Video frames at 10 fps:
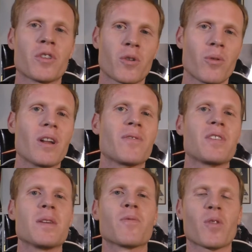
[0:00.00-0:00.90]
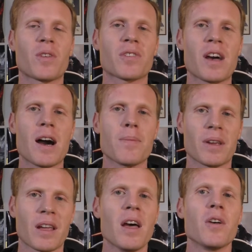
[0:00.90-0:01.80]
creative team for this
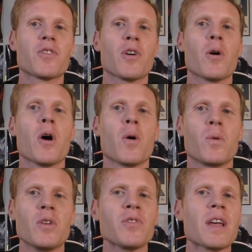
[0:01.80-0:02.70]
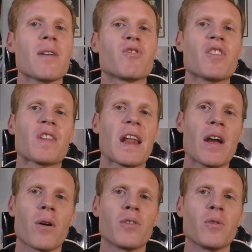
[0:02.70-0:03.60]
comic. So we used to have Jason Aaron,